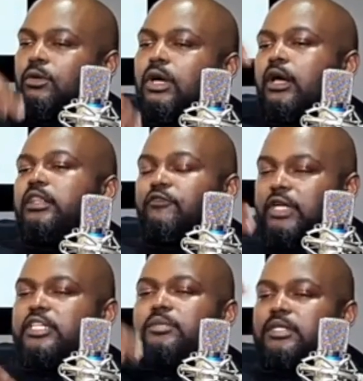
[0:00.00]
the
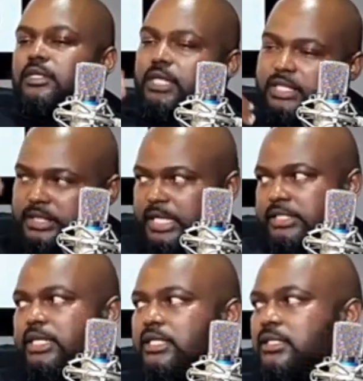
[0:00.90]
victim then says
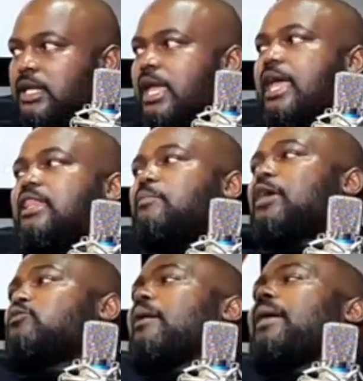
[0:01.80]
this, and then
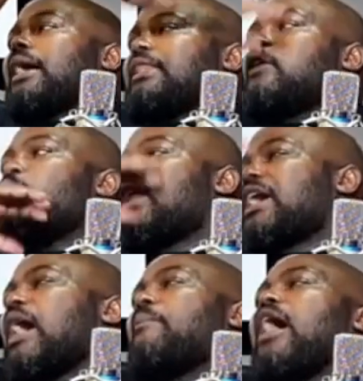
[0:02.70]
and then wanna
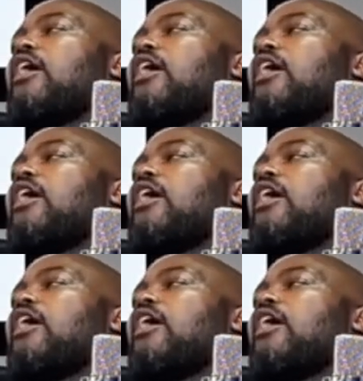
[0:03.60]
come out